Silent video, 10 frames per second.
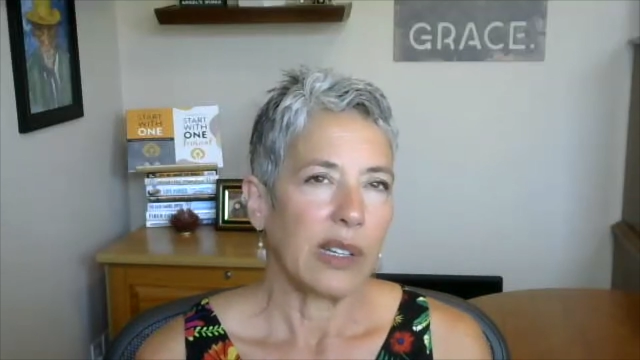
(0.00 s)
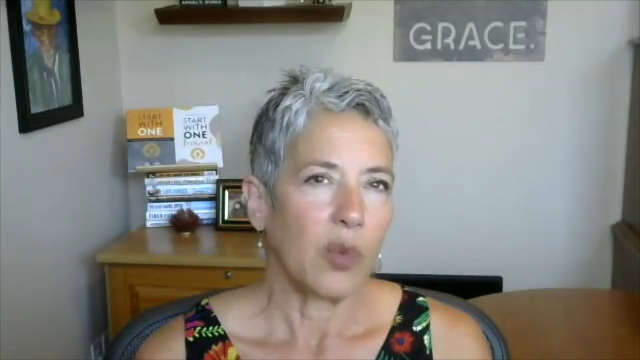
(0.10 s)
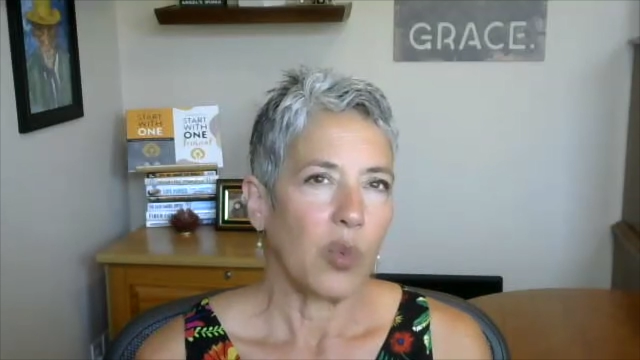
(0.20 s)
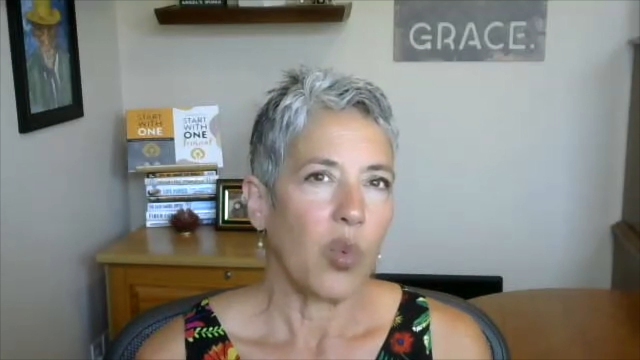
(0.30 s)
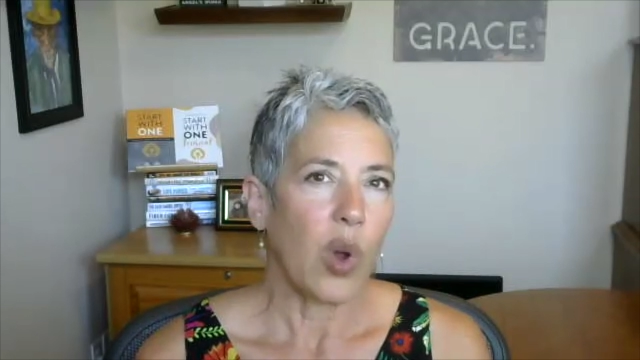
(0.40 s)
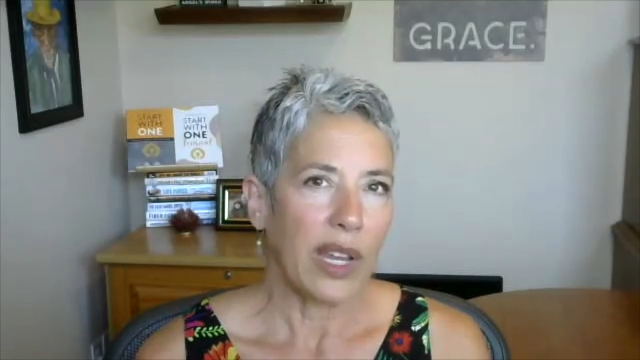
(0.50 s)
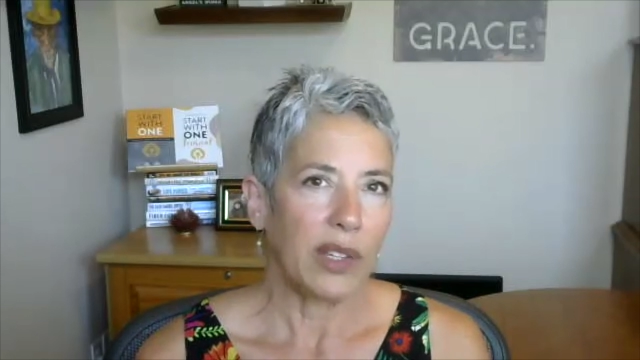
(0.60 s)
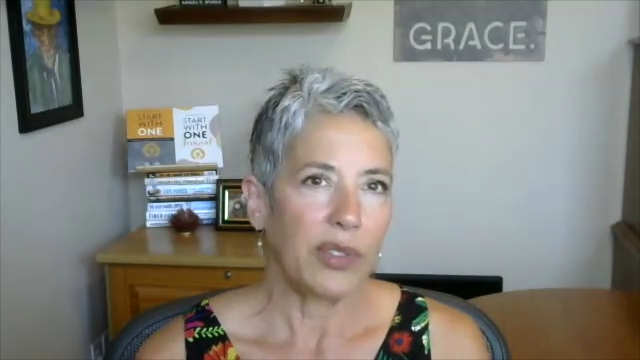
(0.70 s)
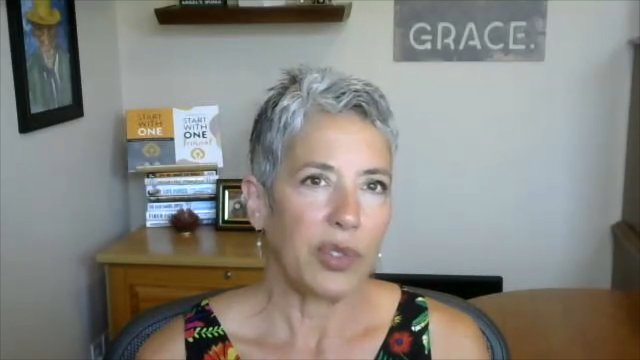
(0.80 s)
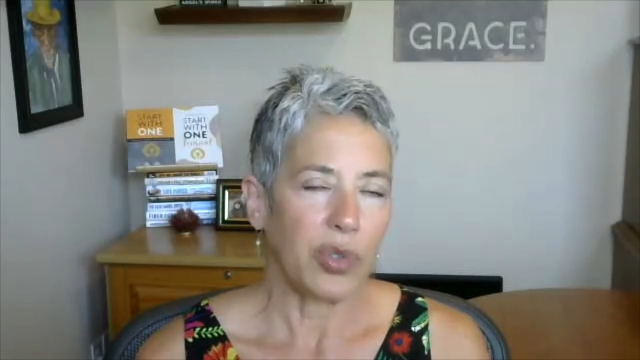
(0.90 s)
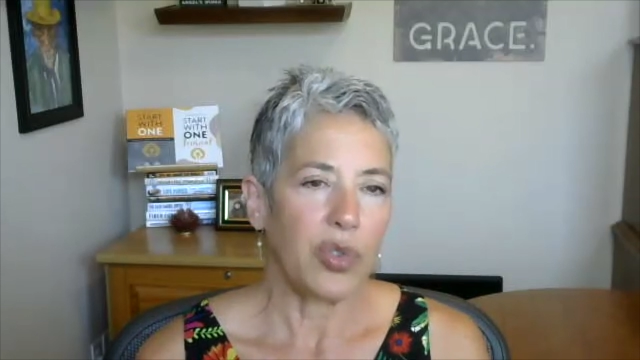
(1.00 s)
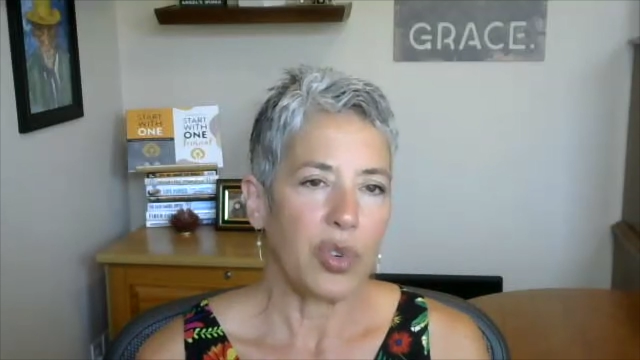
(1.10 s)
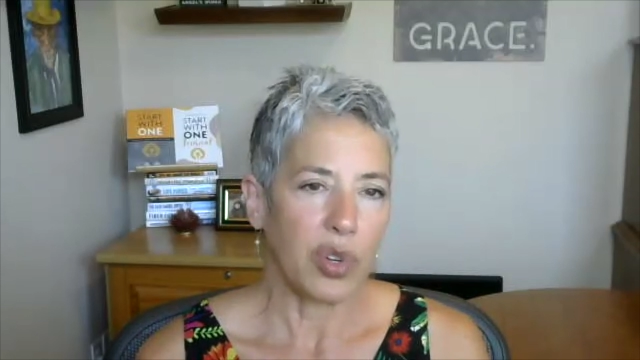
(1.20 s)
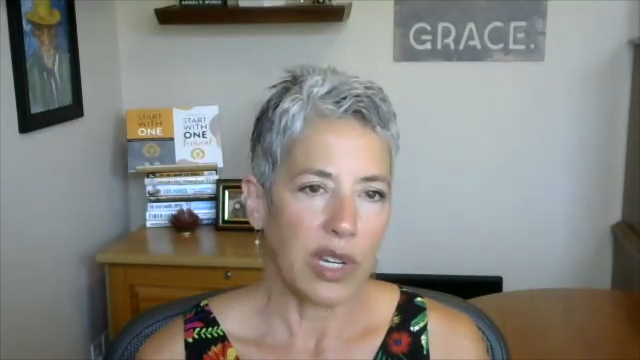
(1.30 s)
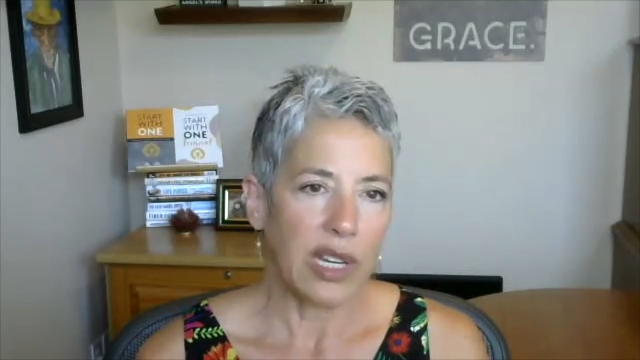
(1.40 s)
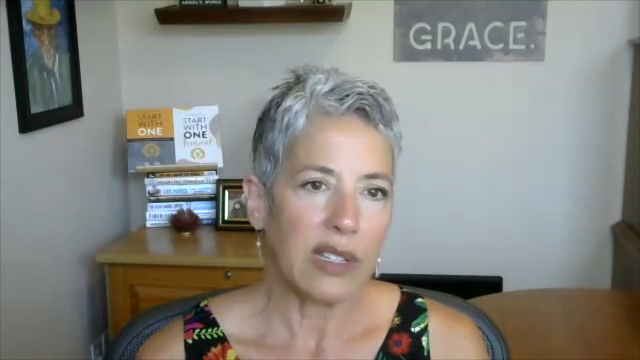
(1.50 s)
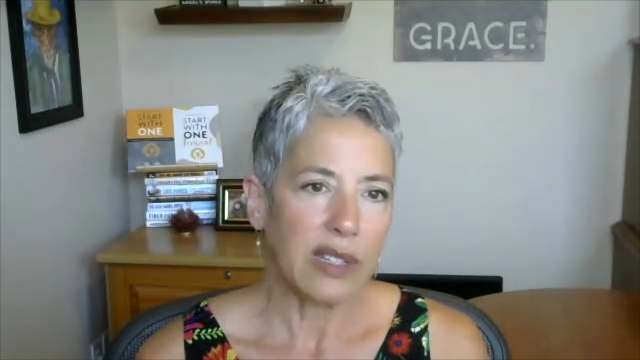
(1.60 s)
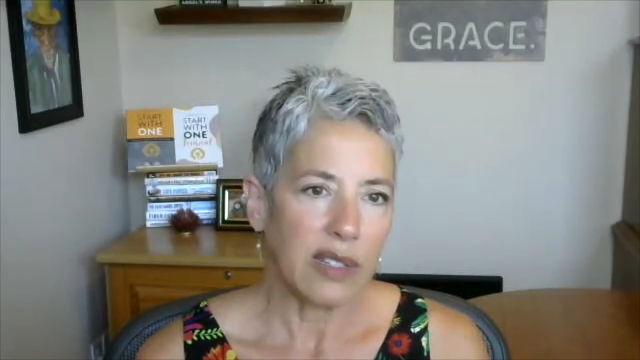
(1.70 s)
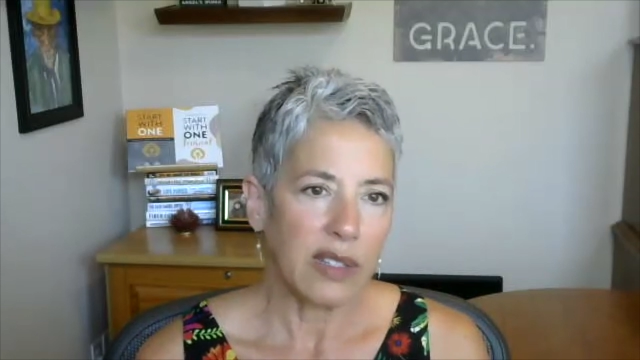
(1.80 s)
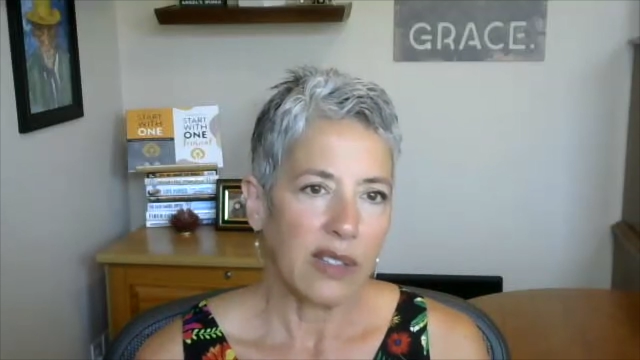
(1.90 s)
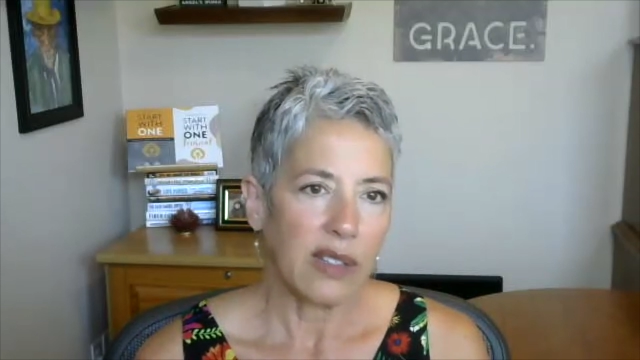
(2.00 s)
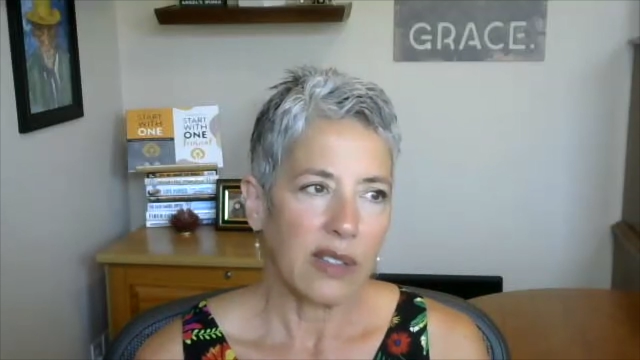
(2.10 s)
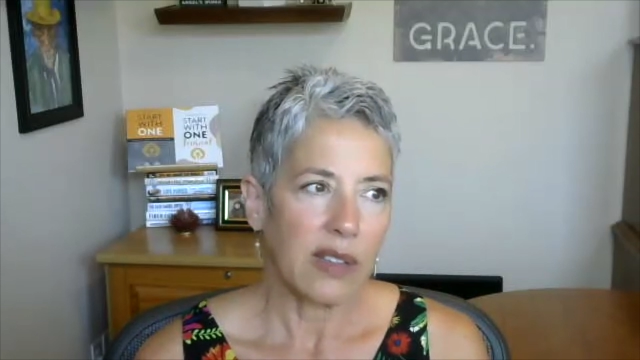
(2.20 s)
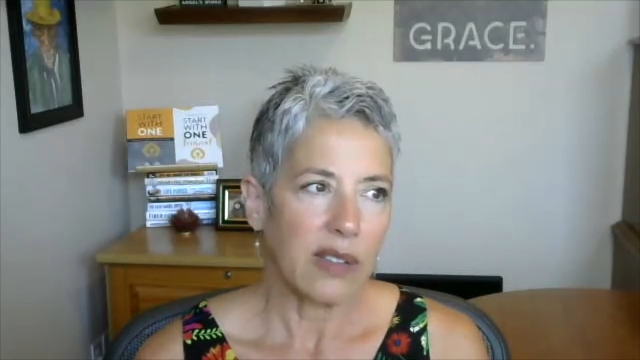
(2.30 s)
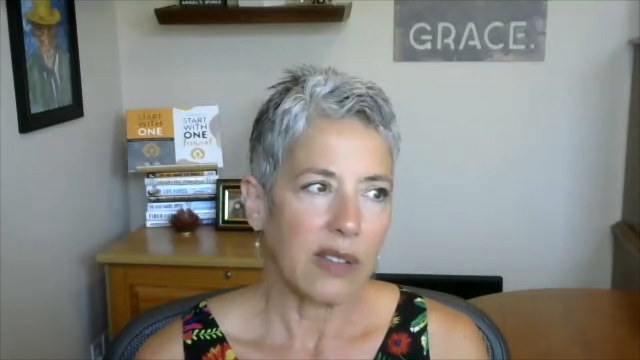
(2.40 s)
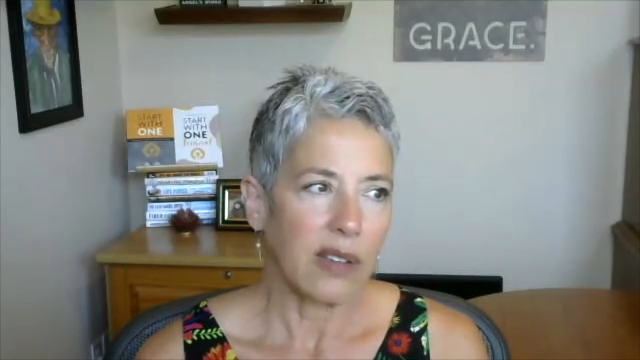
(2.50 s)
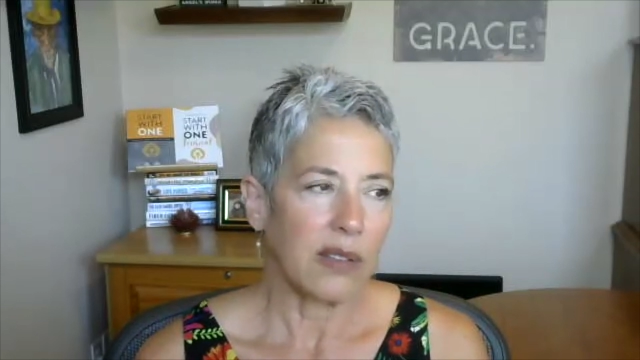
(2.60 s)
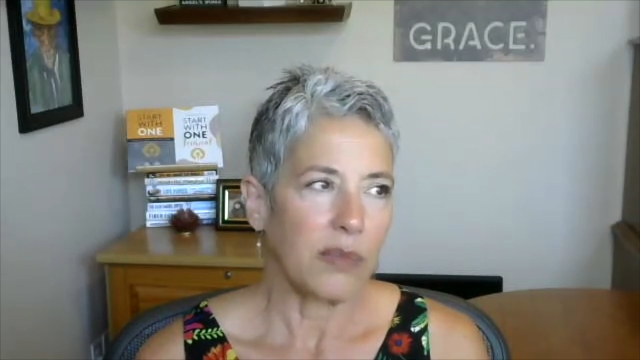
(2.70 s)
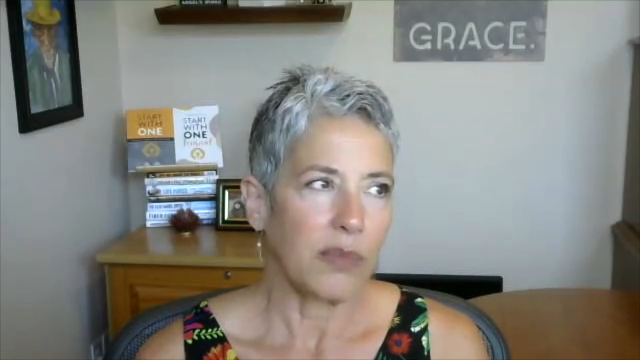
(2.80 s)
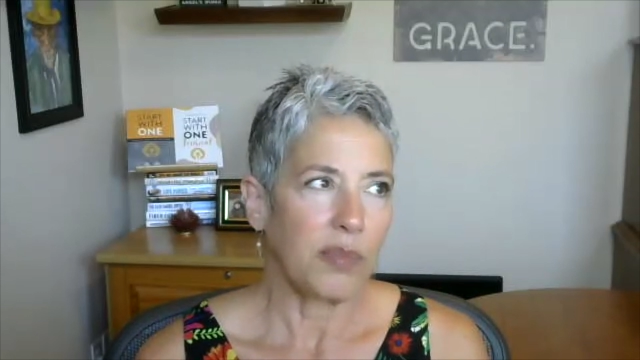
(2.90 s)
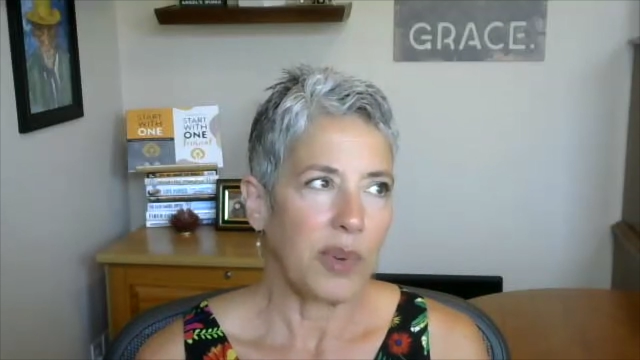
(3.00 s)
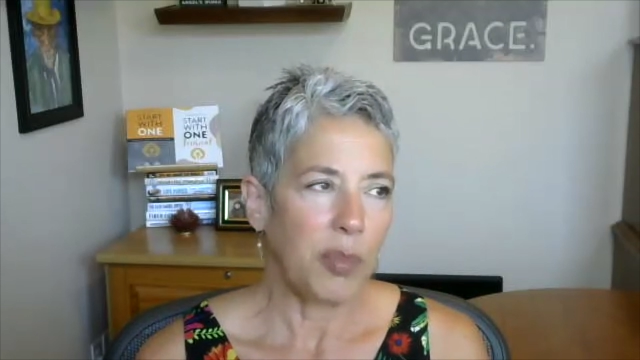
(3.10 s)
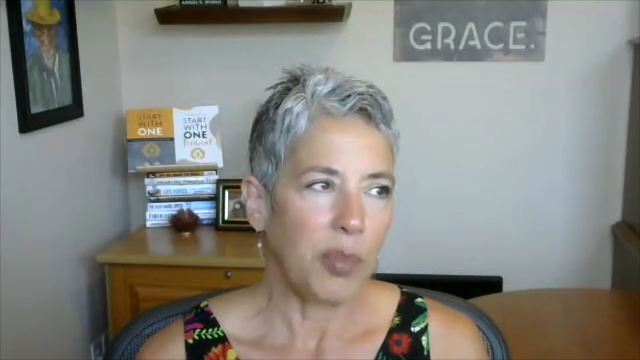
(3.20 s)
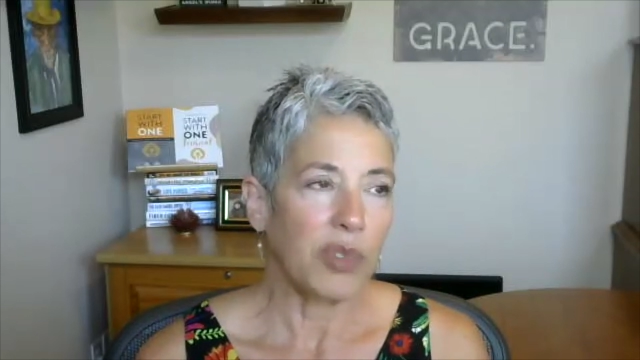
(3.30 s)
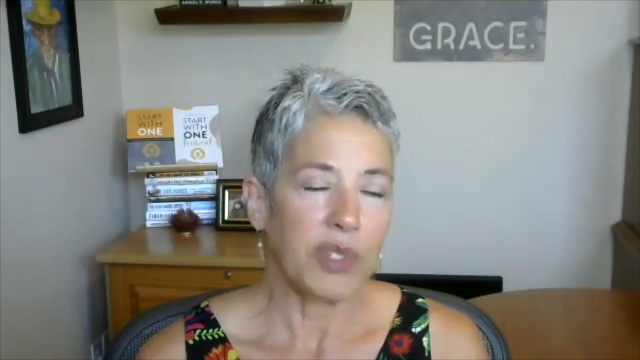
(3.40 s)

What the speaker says: ways to treat people